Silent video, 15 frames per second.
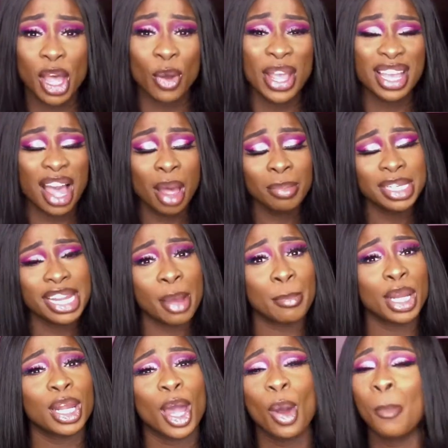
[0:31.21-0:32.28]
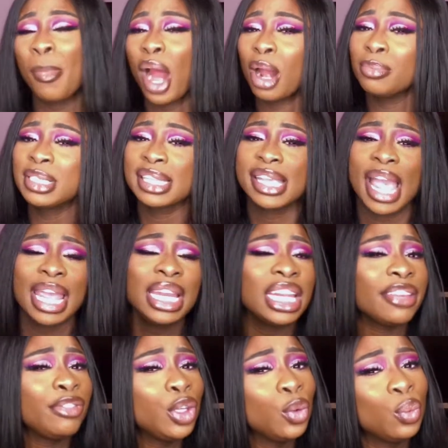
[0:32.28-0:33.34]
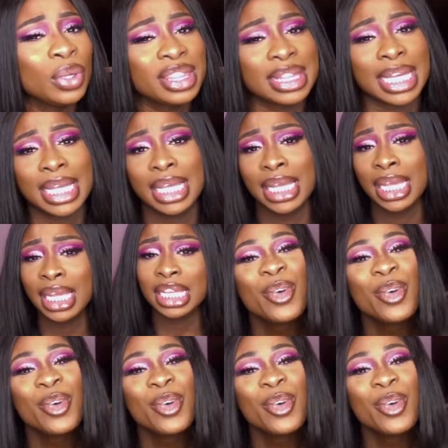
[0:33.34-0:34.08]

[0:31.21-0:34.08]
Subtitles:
and comment down below Barbz Gang if you with the heat.